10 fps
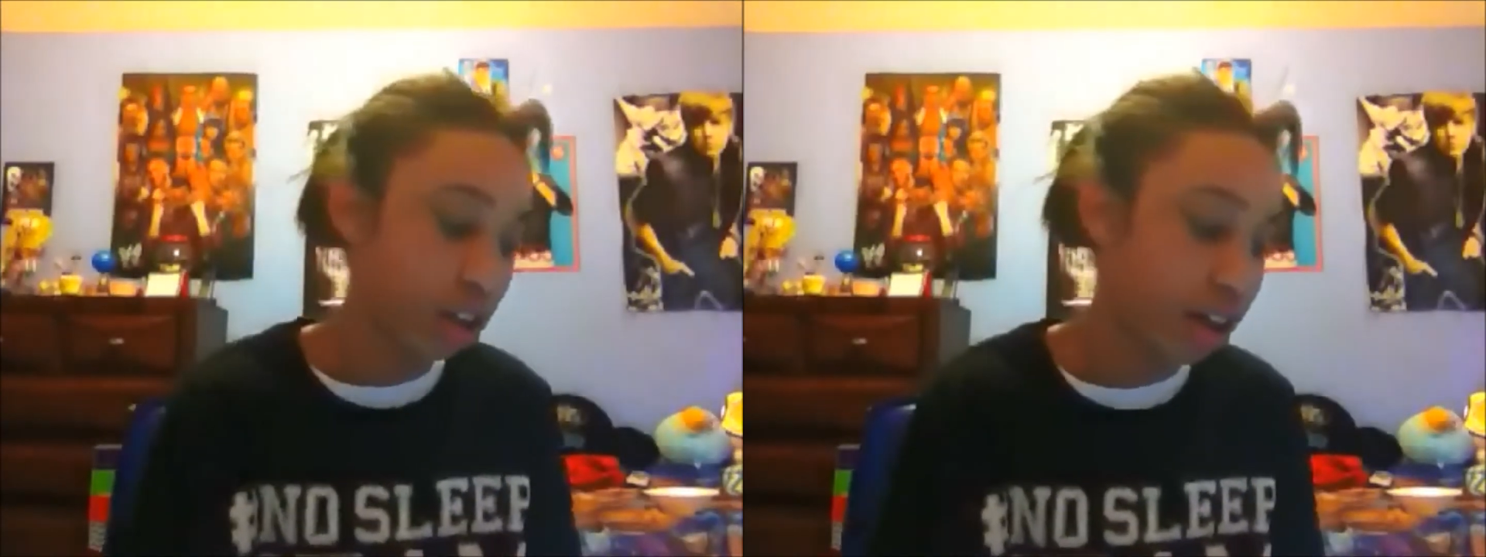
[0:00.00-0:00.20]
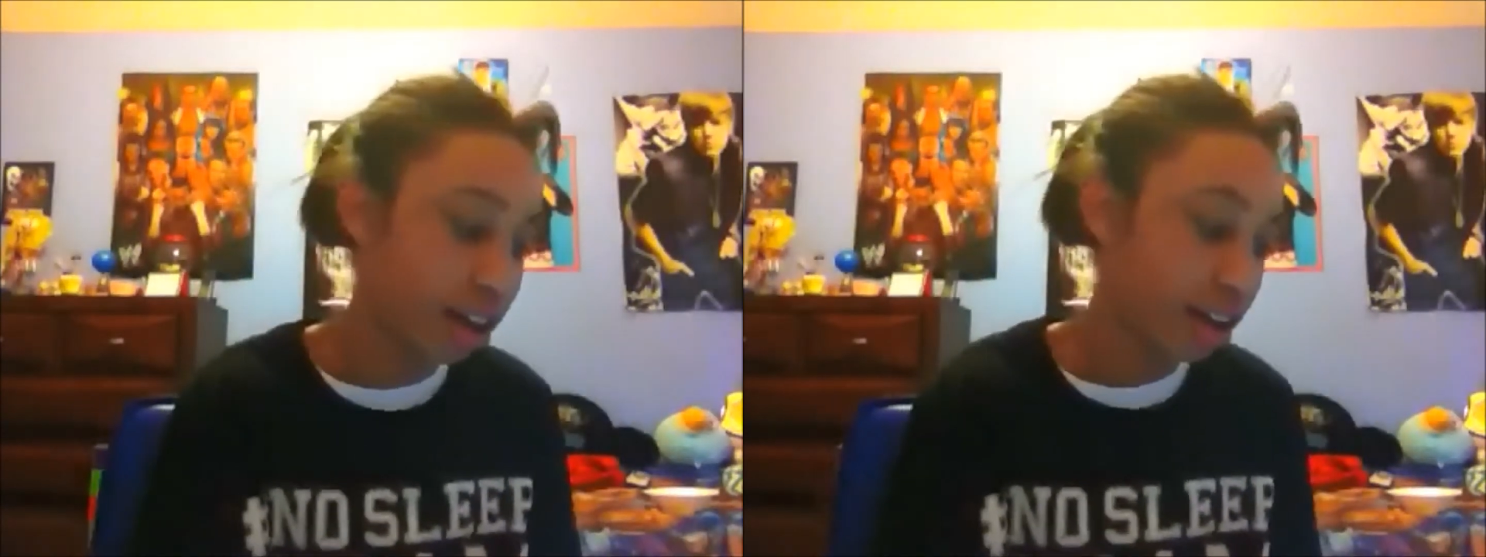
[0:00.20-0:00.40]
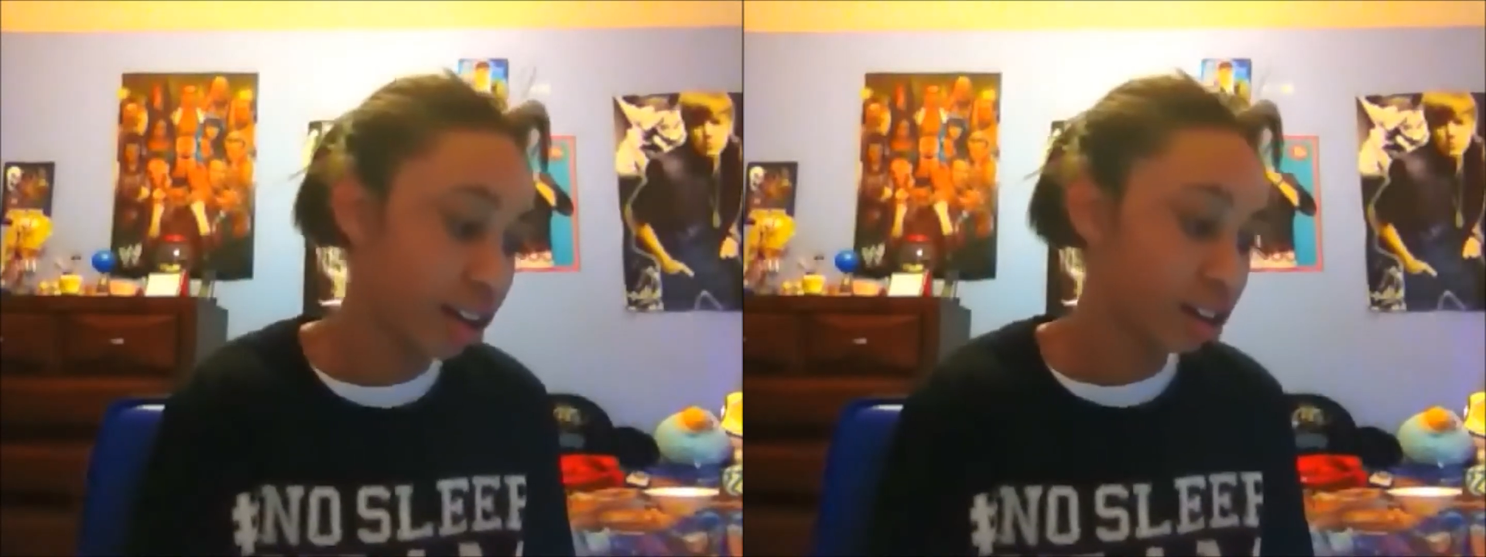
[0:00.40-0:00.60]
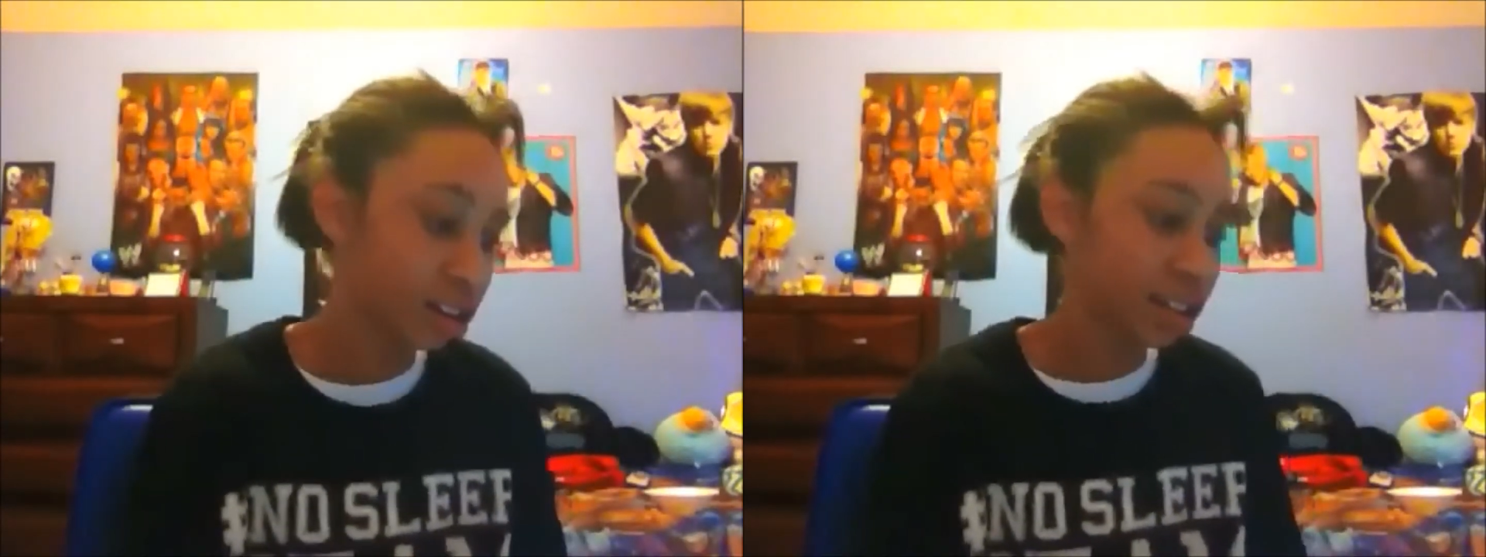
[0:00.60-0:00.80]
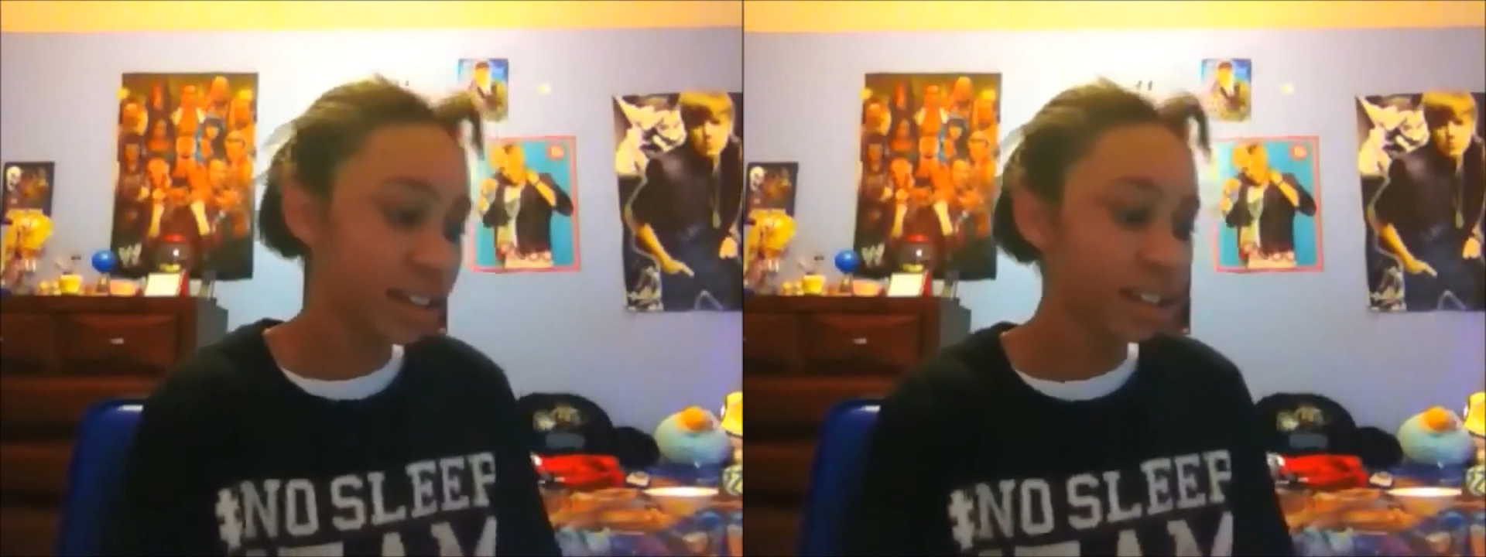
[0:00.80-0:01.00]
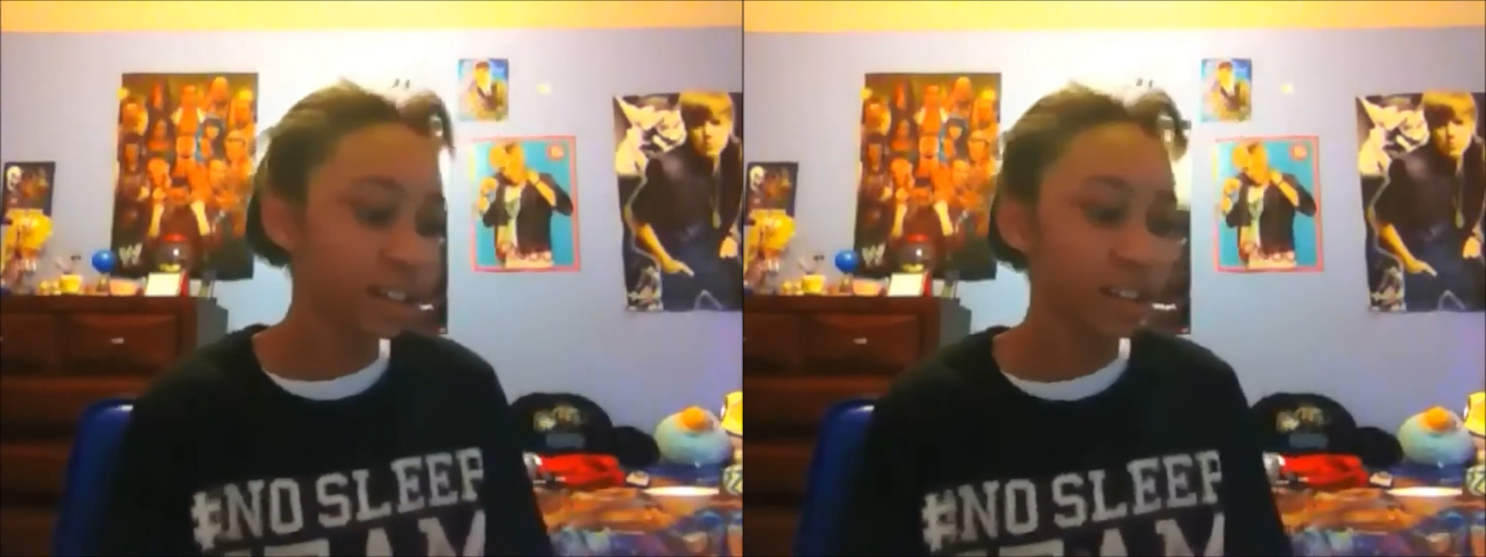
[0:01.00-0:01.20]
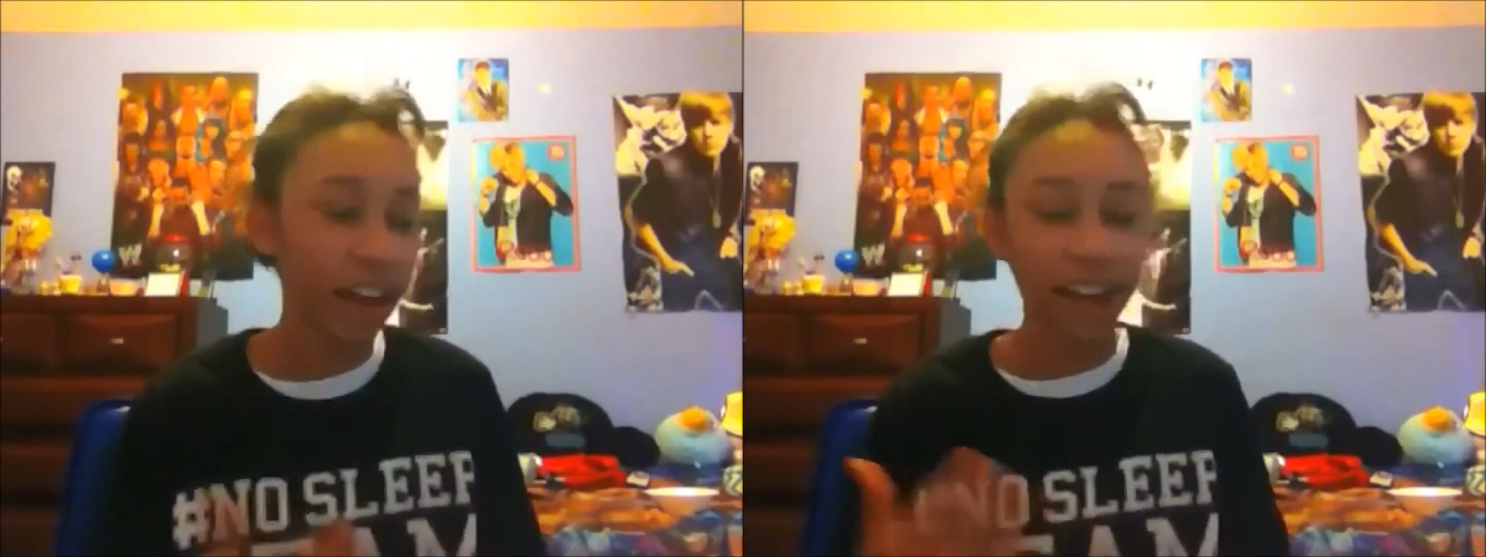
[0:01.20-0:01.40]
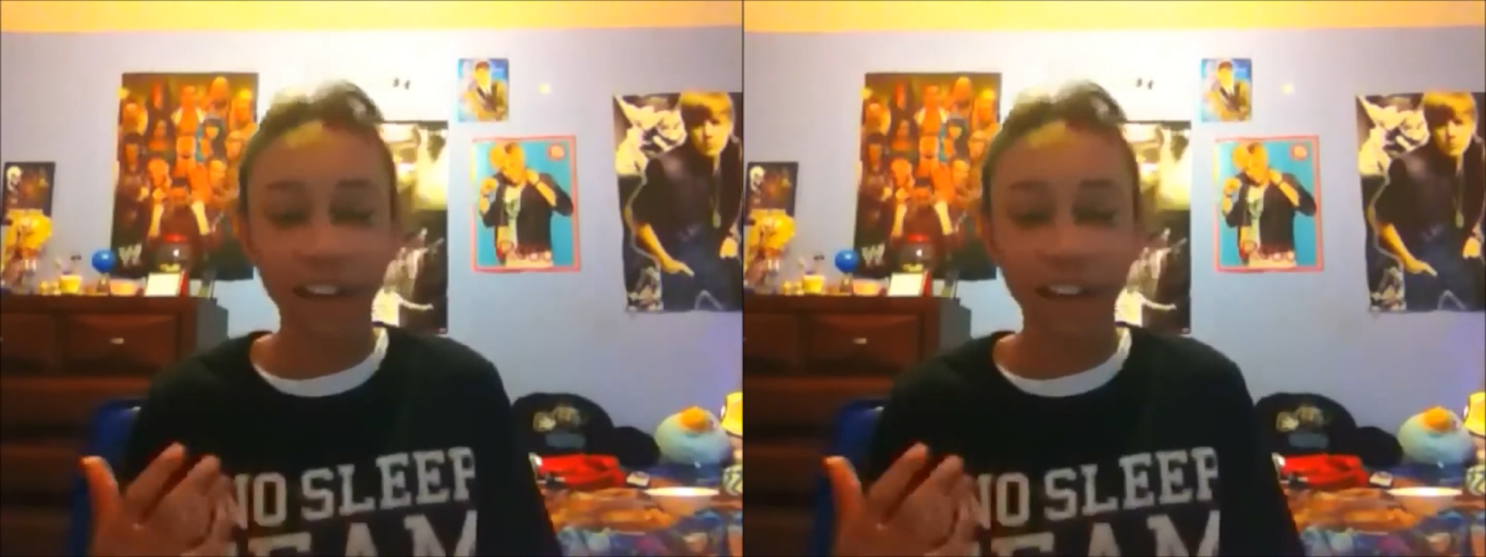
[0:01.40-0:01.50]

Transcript: And then, like,